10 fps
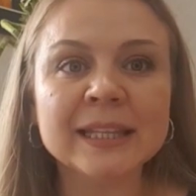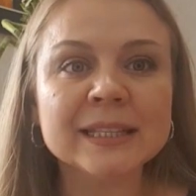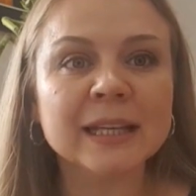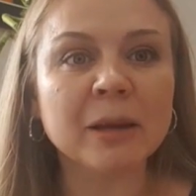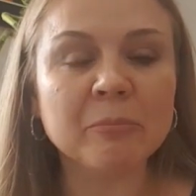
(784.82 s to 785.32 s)

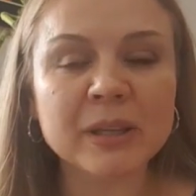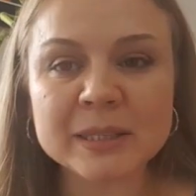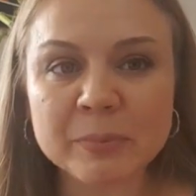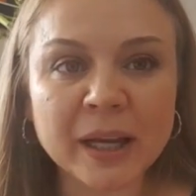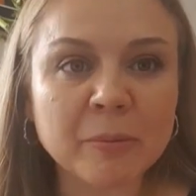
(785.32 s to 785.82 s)
it's come
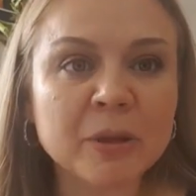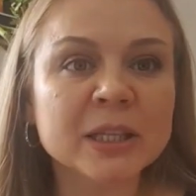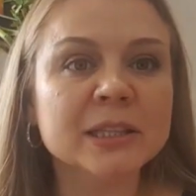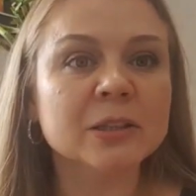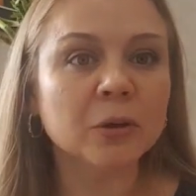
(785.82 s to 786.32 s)
it's becoming
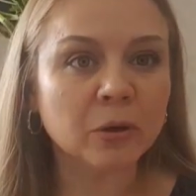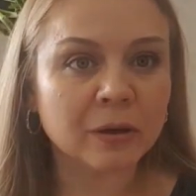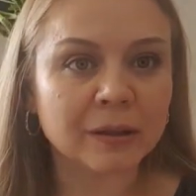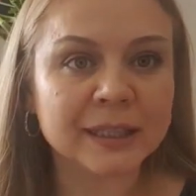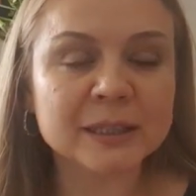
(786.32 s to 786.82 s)
a
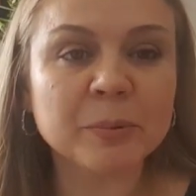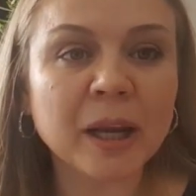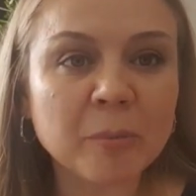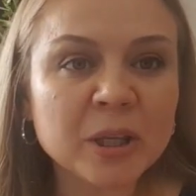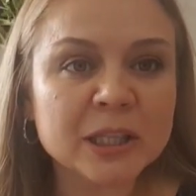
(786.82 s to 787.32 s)
circle it's
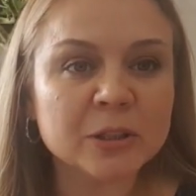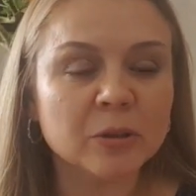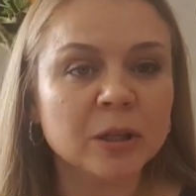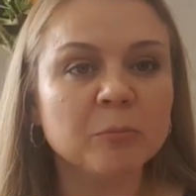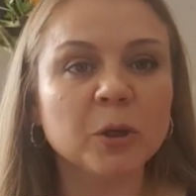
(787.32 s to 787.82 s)
becoming a
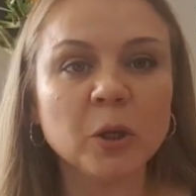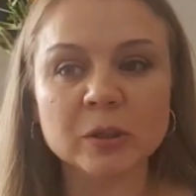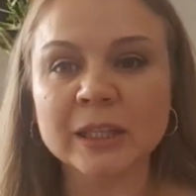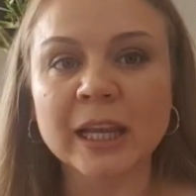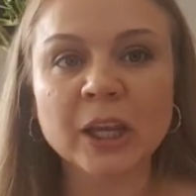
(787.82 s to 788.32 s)
circle
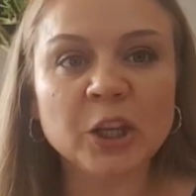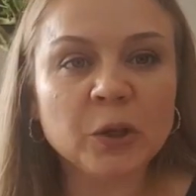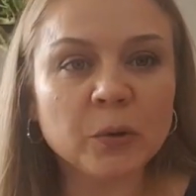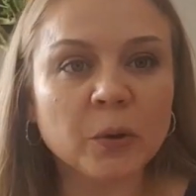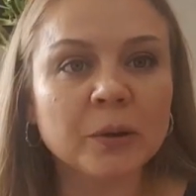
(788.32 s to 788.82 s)
because
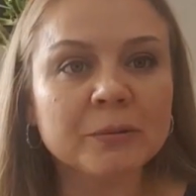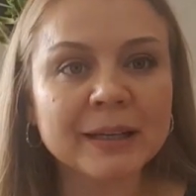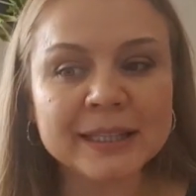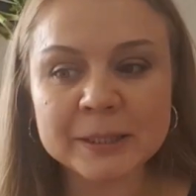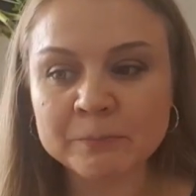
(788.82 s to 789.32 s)
you
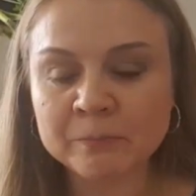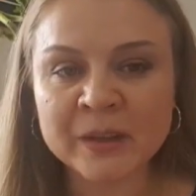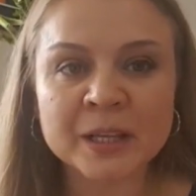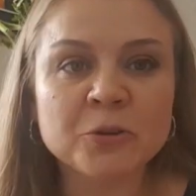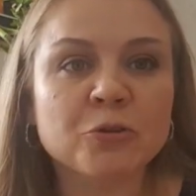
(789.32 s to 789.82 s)
already
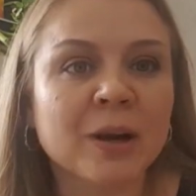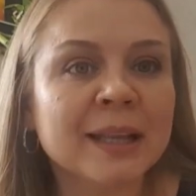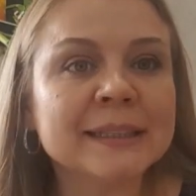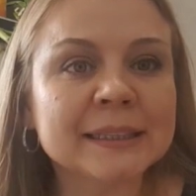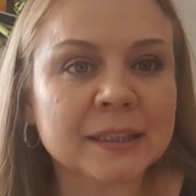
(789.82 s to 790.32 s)

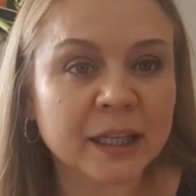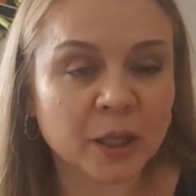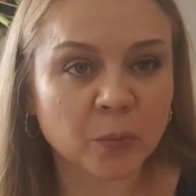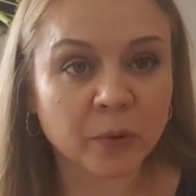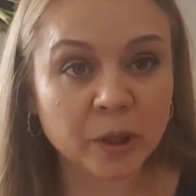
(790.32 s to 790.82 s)

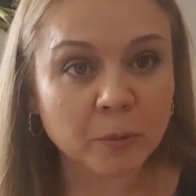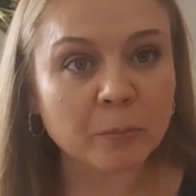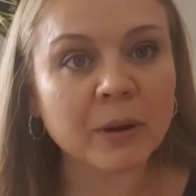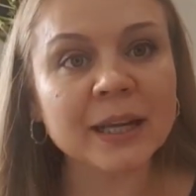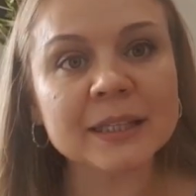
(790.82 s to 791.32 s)
translate with your
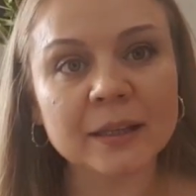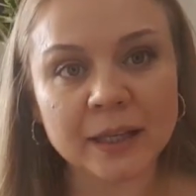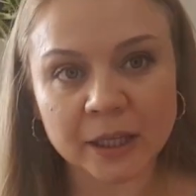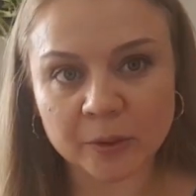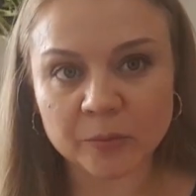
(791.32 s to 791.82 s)
body
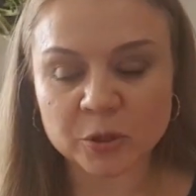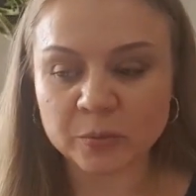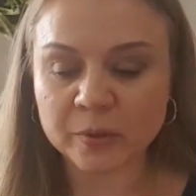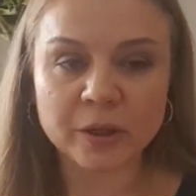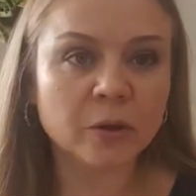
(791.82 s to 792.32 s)

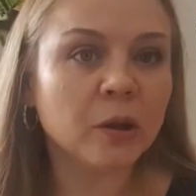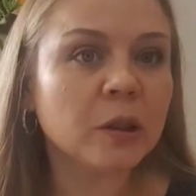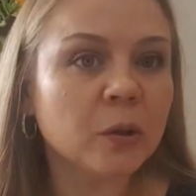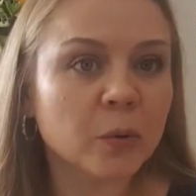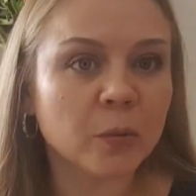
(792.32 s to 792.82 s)
language with your
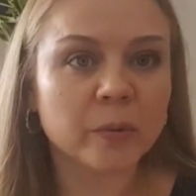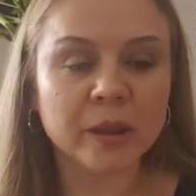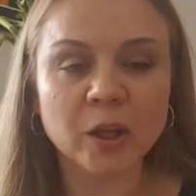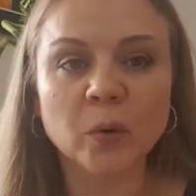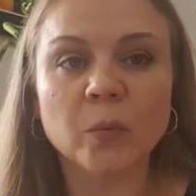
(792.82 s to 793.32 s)
look
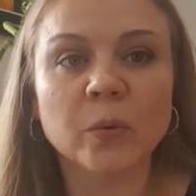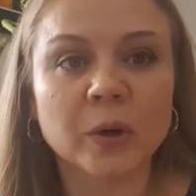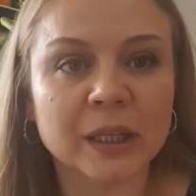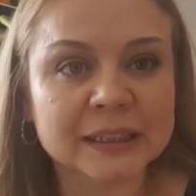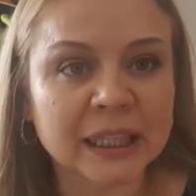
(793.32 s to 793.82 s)
with your
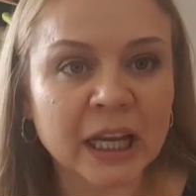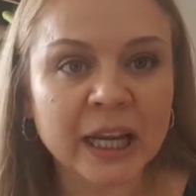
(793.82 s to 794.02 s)
words